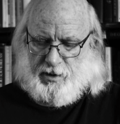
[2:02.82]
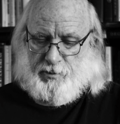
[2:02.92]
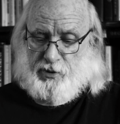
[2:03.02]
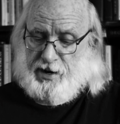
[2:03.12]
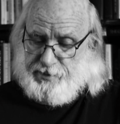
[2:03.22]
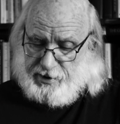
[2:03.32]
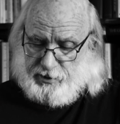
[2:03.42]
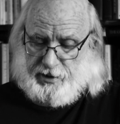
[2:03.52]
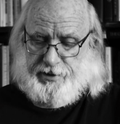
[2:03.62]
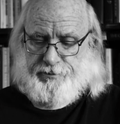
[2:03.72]

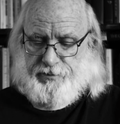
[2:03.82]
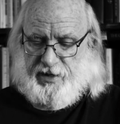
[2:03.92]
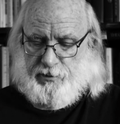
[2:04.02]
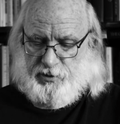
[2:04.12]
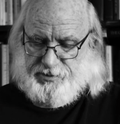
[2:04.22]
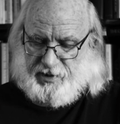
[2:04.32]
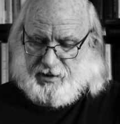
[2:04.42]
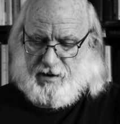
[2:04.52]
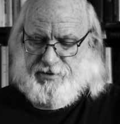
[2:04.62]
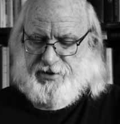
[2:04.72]
Primarily, it was
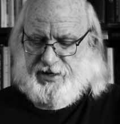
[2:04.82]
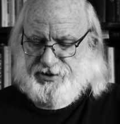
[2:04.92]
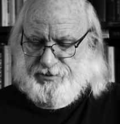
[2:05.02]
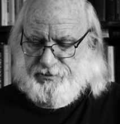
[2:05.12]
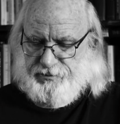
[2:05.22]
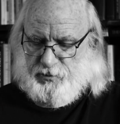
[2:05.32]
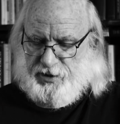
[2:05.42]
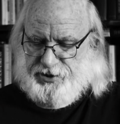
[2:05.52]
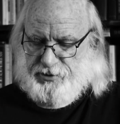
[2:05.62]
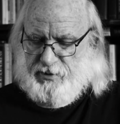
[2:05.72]
McCarthyism
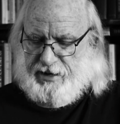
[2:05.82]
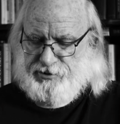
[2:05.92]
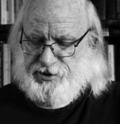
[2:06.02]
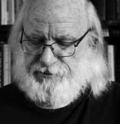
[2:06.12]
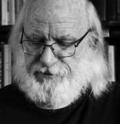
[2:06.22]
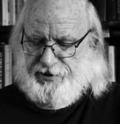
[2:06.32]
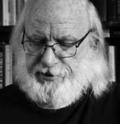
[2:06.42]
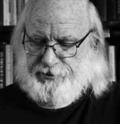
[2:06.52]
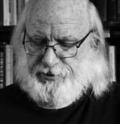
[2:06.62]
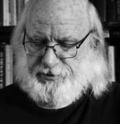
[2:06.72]
which aroused the
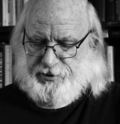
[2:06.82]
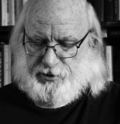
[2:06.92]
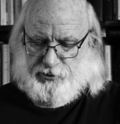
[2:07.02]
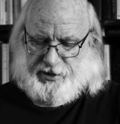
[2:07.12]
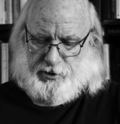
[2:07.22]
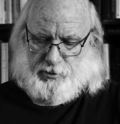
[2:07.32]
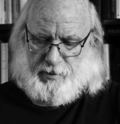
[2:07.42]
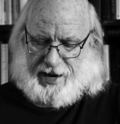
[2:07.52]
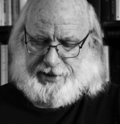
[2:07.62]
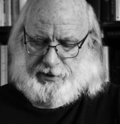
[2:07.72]
fear that the critical
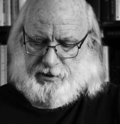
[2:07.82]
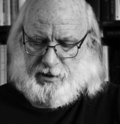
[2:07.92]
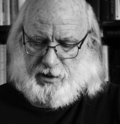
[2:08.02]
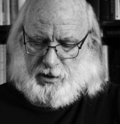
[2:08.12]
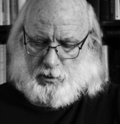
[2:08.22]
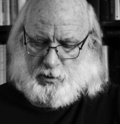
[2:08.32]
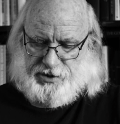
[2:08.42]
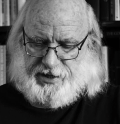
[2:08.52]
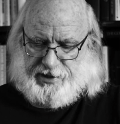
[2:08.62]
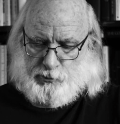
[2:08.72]
mind
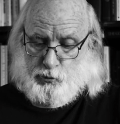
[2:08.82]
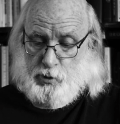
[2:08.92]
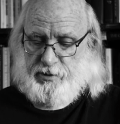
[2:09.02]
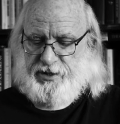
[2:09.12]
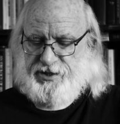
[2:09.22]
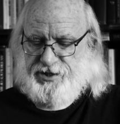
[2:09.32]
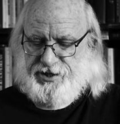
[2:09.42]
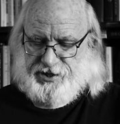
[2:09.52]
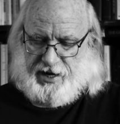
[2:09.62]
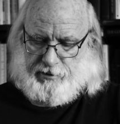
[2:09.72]
was at a ruinous
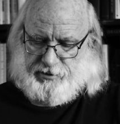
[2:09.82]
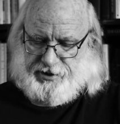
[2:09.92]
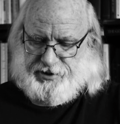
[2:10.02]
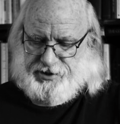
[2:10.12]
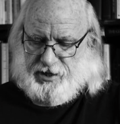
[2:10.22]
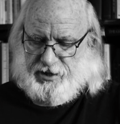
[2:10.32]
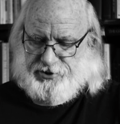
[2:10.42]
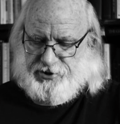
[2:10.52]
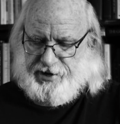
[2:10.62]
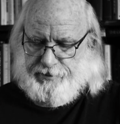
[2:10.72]
discount in this
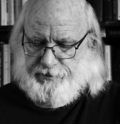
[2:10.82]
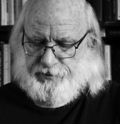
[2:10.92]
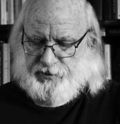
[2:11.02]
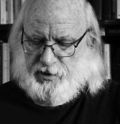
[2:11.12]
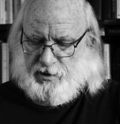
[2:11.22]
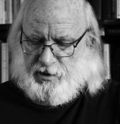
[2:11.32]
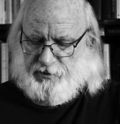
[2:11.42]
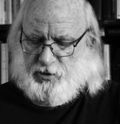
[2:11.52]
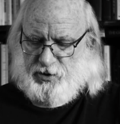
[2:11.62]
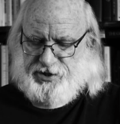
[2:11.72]
country.
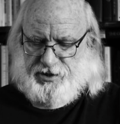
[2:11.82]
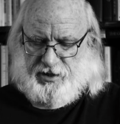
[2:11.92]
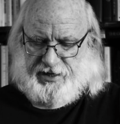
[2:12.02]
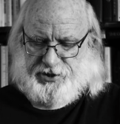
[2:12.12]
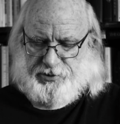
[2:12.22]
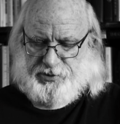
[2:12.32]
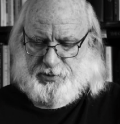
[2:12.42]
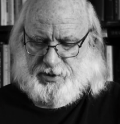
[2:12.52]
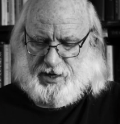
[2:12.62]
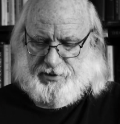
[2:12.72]
Of course, intellectuals
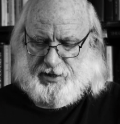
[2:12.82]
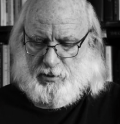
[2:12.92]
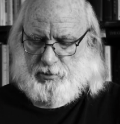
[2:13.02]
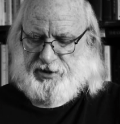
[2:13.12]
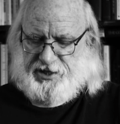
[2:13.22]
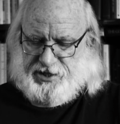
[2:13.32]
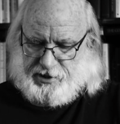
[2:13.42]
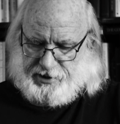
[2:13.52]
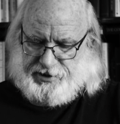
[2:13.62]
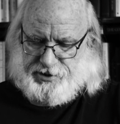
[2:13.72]
were not the only
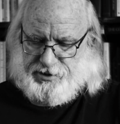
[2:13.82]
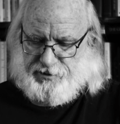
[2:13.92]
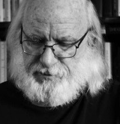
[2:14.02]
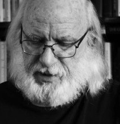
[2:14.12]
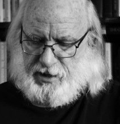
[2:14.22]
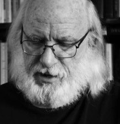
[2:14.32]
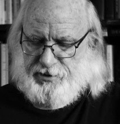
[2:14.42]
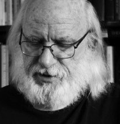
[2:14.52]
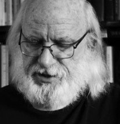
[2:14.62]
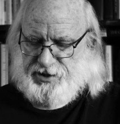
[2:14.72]
targets of
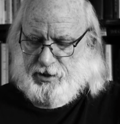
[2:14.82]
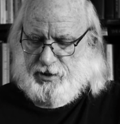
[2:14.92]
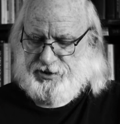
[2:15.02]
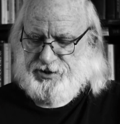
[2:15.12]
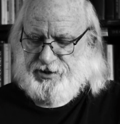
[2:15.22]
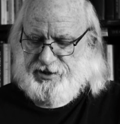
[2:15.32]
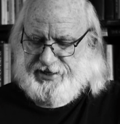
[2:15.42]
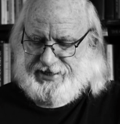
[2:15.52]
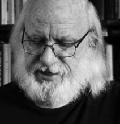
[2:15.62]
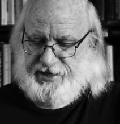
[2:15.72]
McCarthy's constant
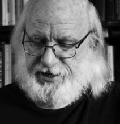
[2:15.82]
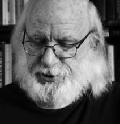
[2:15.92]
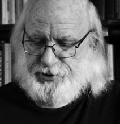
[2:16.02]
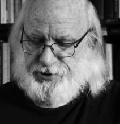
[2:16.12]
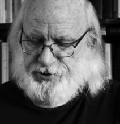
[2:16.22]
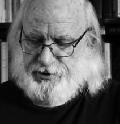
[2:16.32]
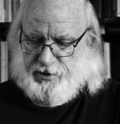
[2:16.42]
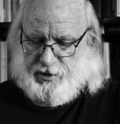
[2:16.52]
detonations.